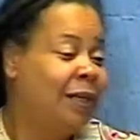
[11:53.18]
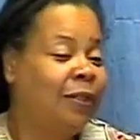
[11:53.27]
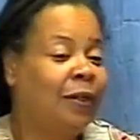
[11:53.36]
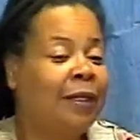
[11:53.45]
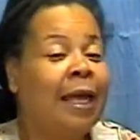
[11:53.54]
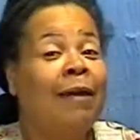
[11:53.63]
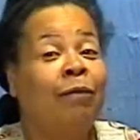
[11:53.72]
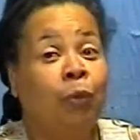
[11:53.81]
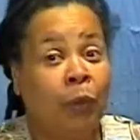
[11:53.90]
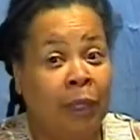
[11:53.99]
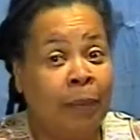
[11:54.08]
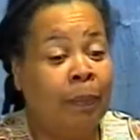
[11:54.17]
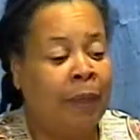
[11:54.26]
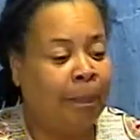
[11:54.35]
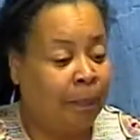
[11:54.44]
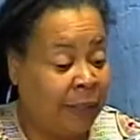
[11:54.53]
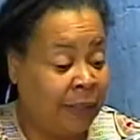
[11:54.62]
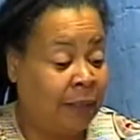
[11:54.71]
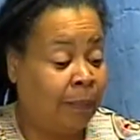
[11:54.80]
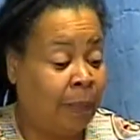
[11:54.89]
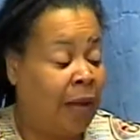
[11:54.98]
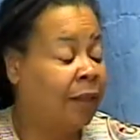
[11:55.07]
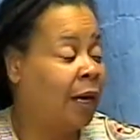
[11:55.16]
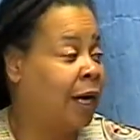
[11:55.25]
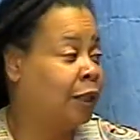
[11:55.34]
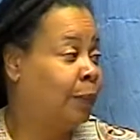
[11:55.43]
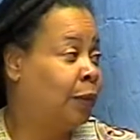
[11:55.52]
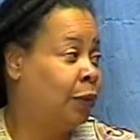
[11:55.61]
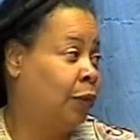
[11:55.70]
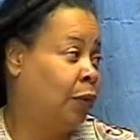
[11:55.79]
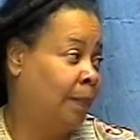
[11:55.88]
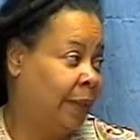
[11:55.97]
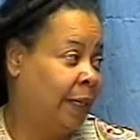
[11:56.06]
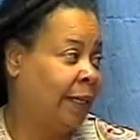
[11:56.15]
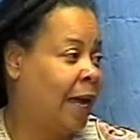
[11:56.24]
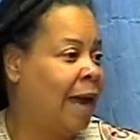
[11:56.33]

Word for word: so they have really been bitten by the entrepreneurial bug yes.